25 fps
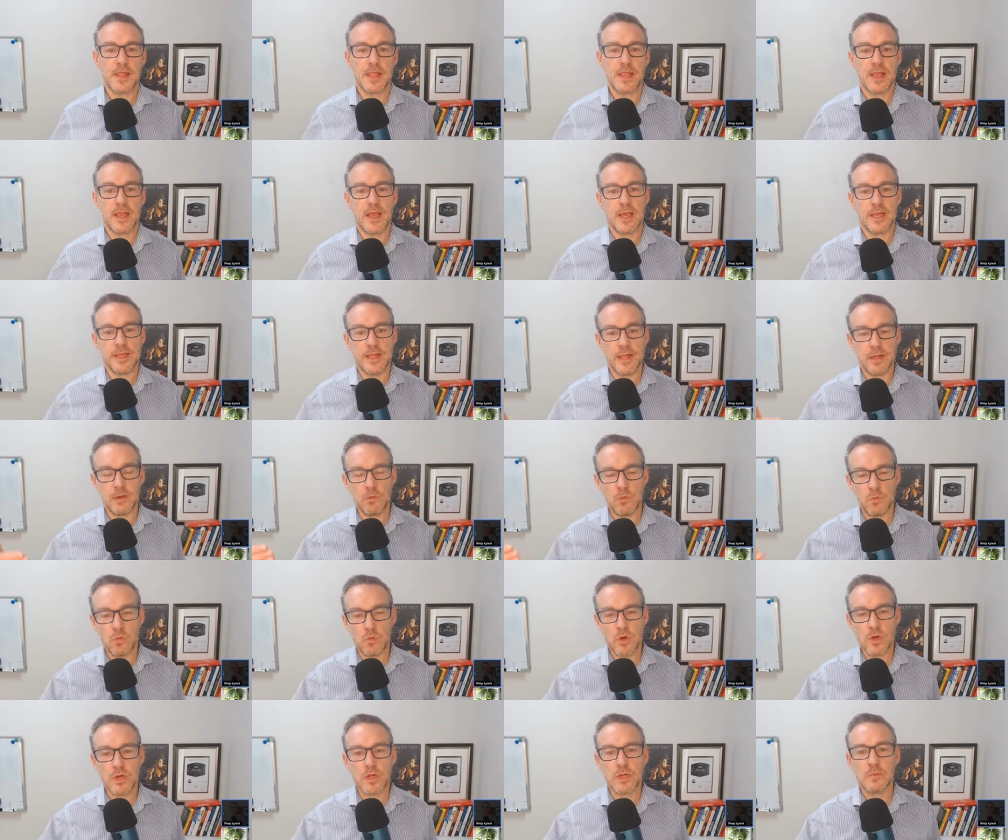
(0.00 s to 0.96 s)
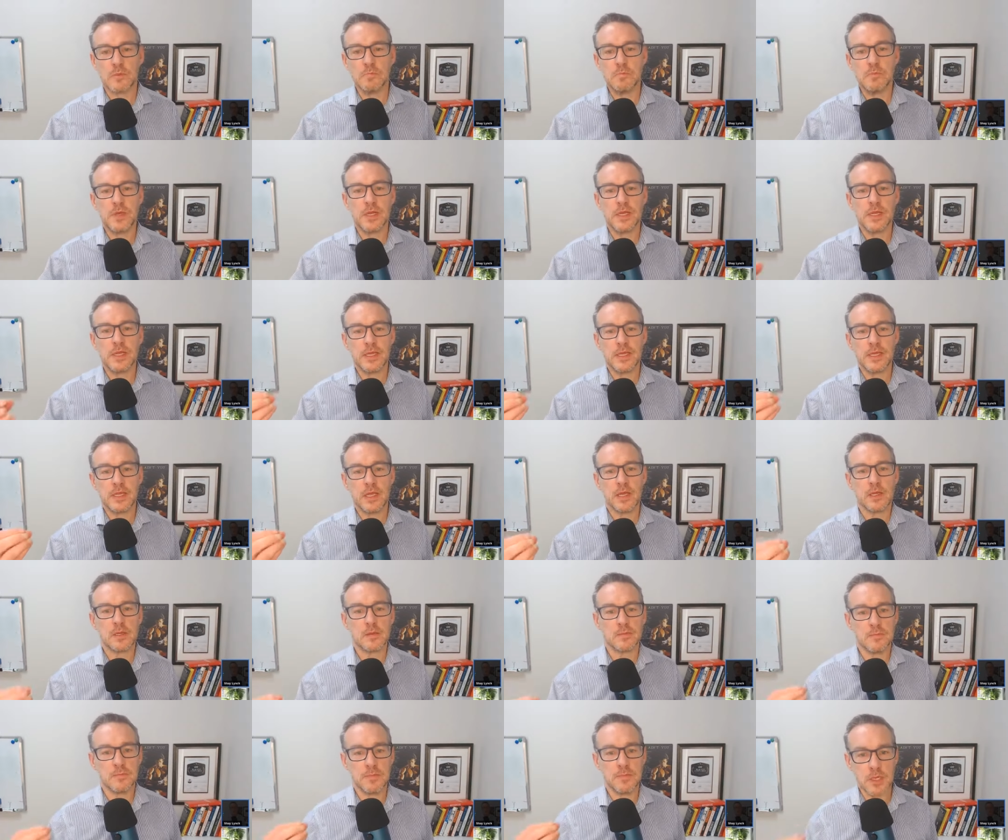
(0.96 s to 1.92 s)
and then work on building that
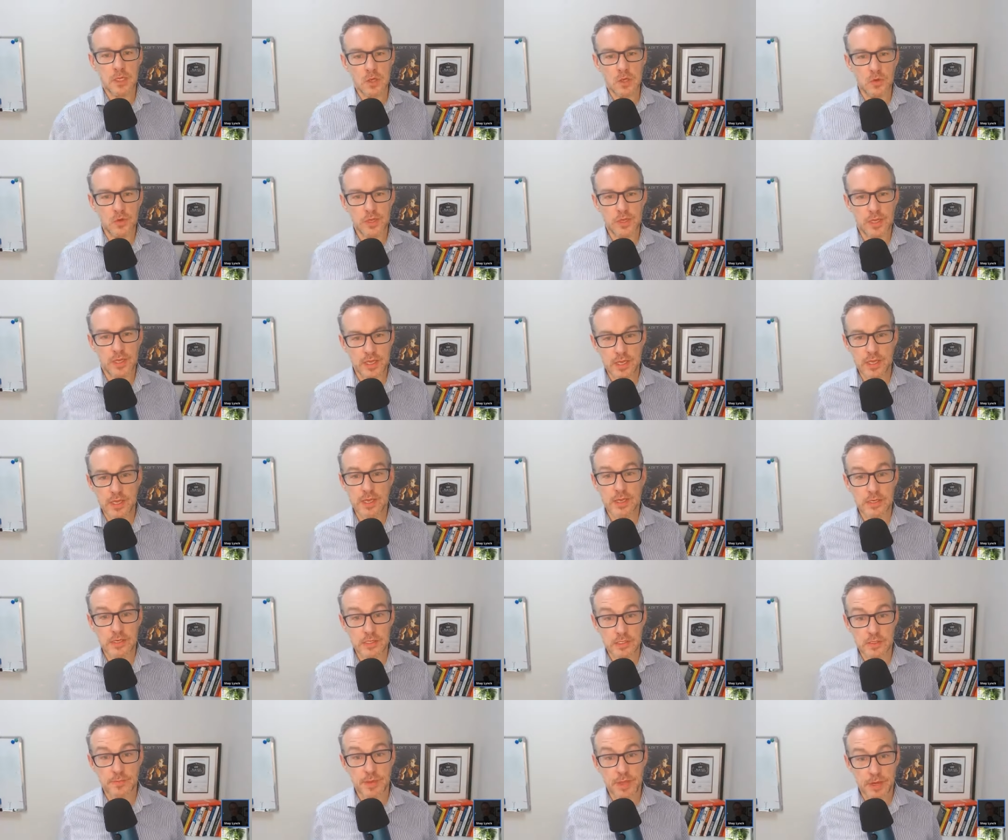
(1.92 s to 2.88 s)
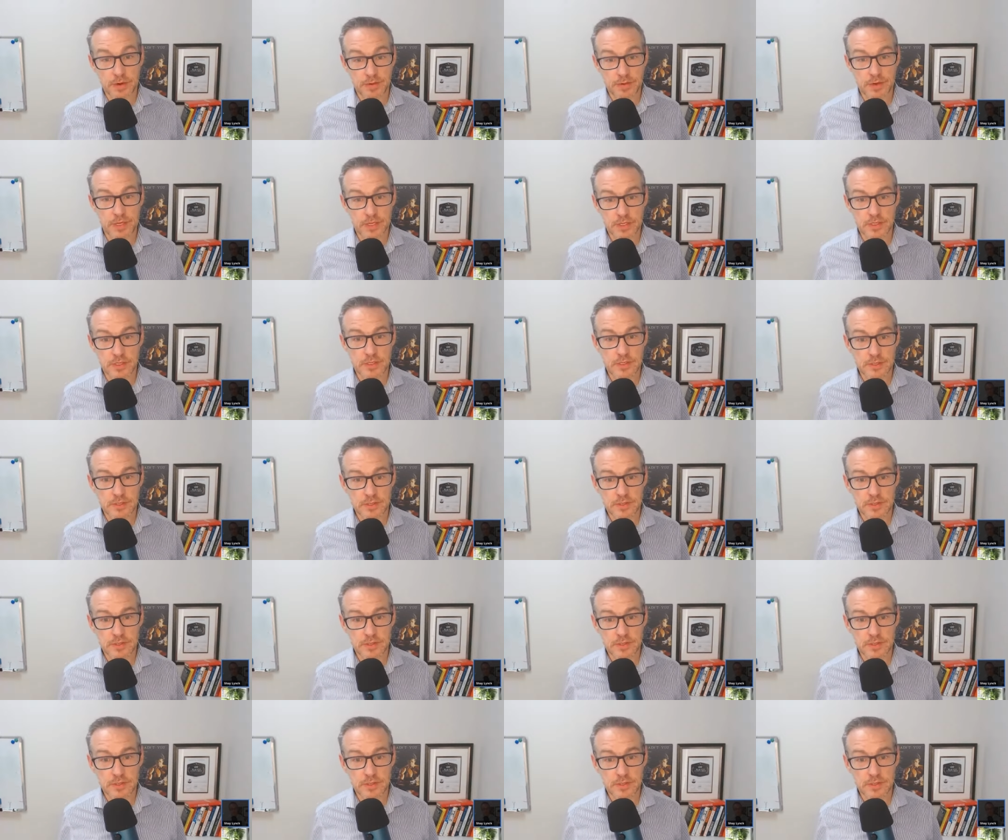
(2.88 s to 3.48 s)
employee experience